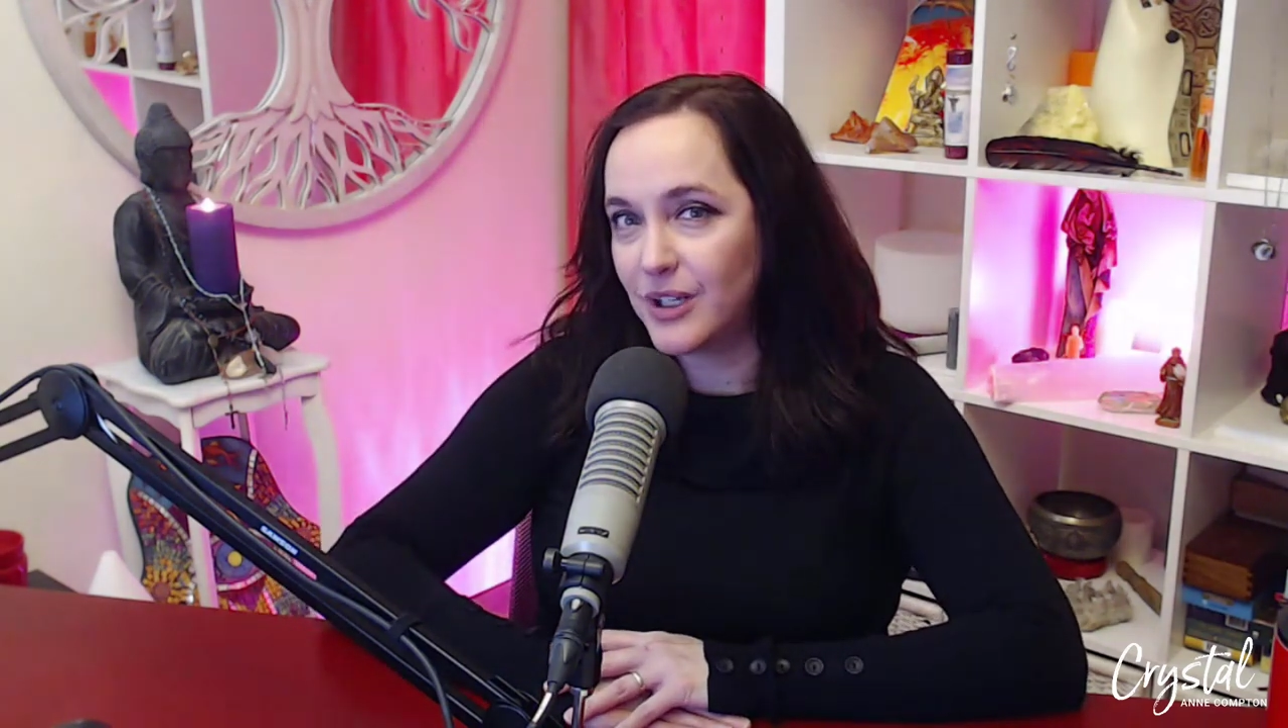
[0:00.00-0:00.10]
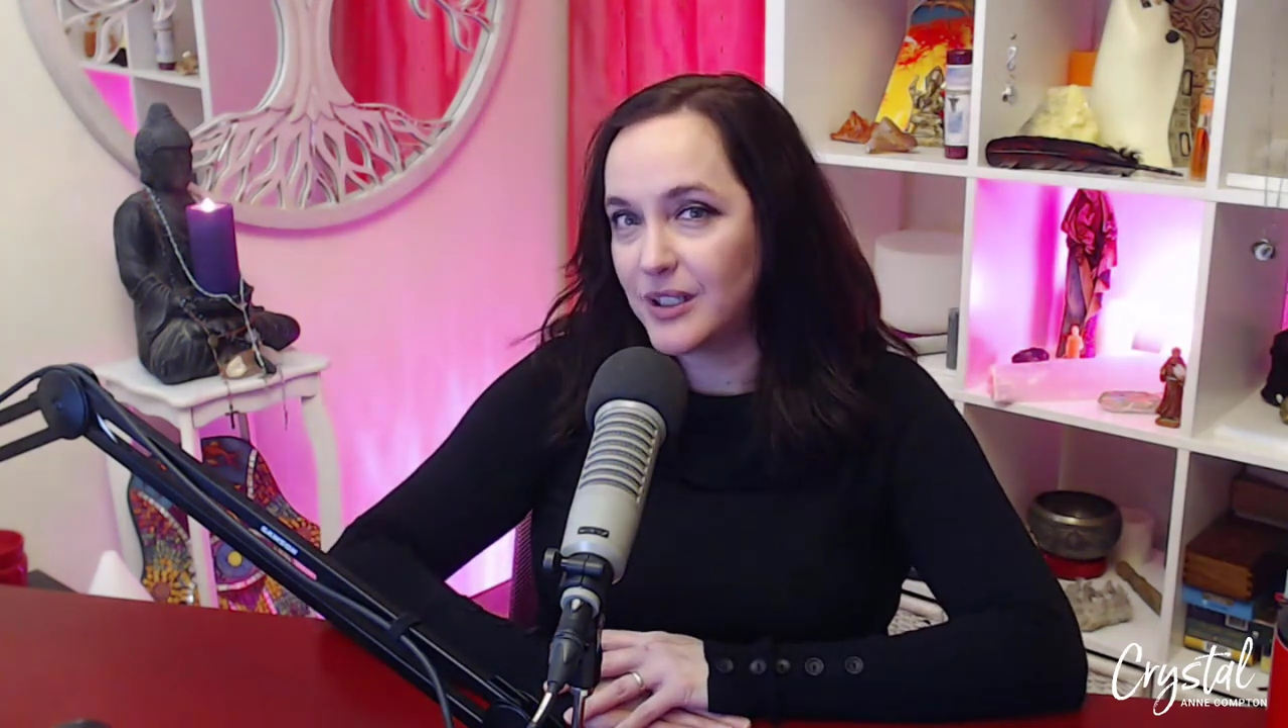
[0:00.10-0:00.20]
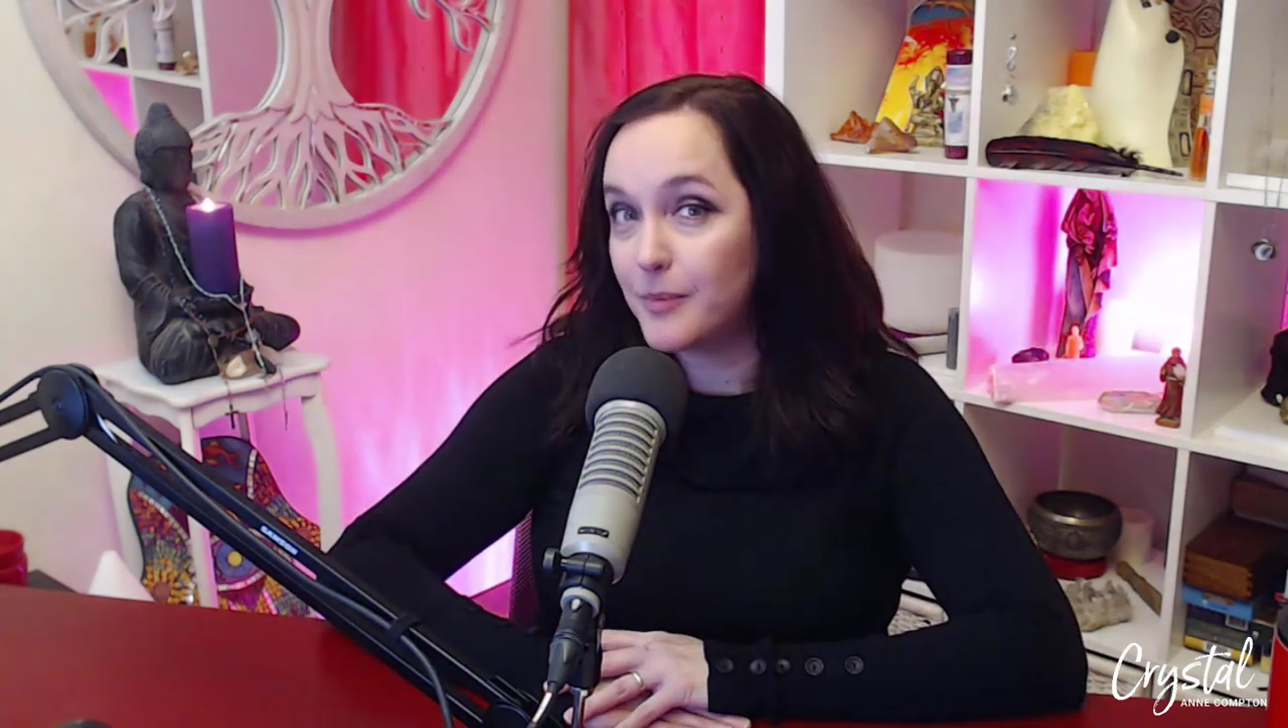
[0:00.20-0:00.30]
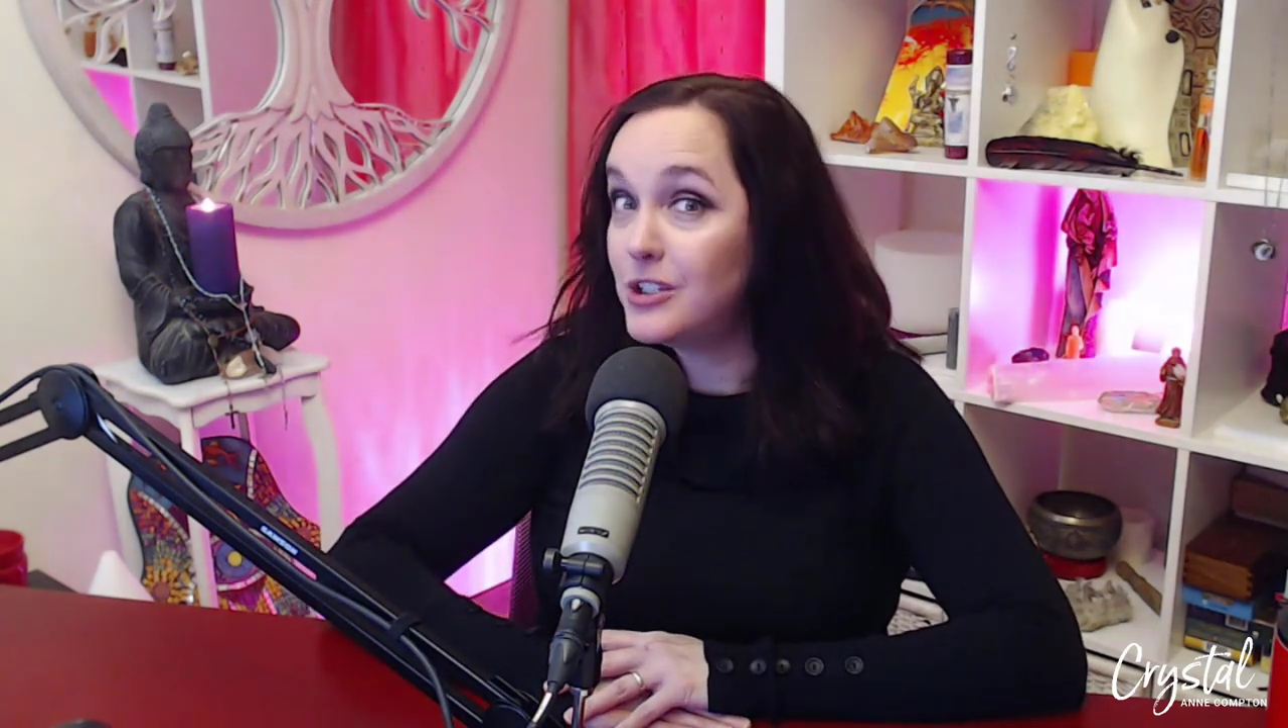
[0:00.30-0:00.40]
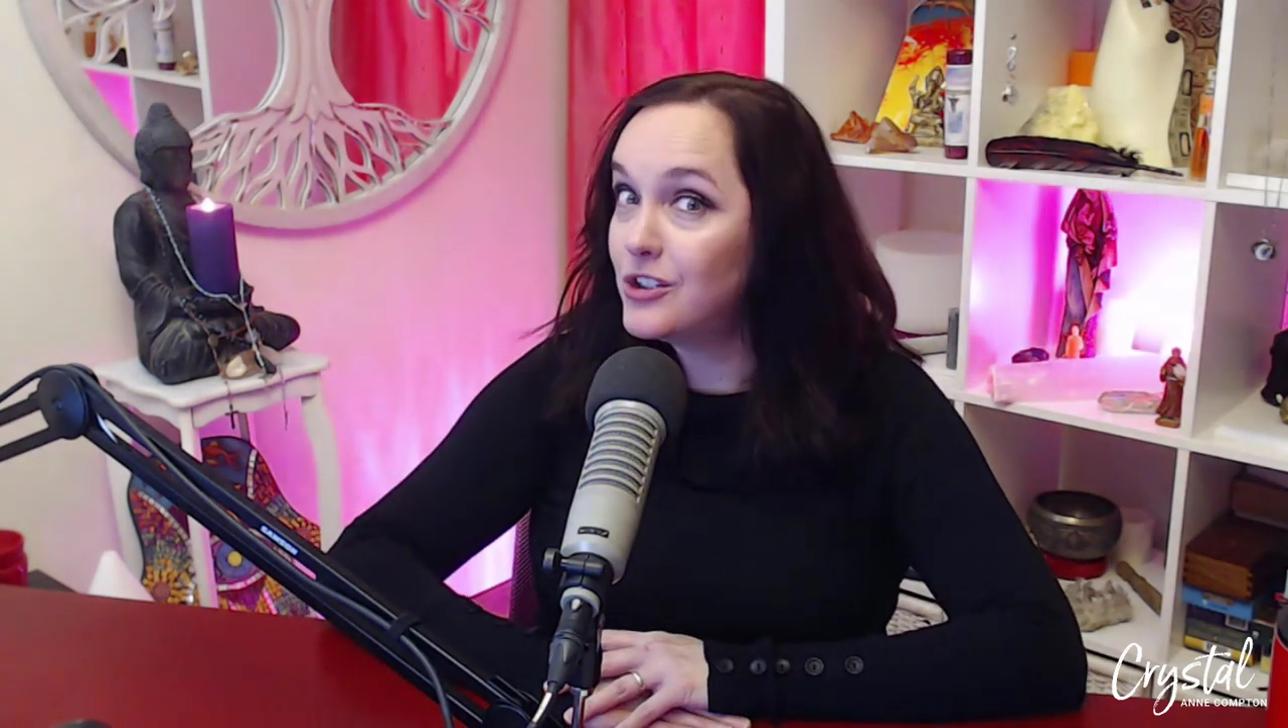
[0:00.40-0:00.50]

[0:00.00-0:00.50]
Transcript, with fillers: Well, let me